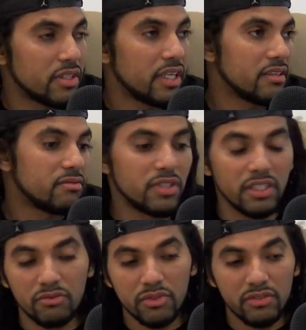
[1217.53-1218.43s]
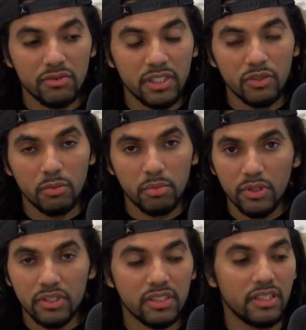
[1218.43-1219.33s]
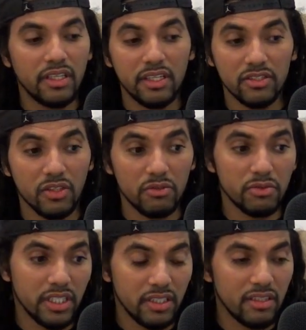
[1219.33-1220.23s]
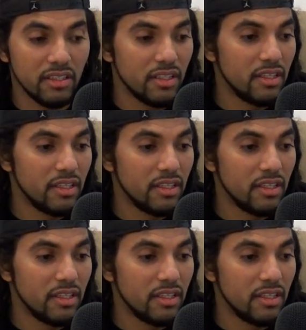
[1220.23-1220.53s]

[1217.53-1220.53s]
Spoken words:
I didn't really read no books, and then I started reading.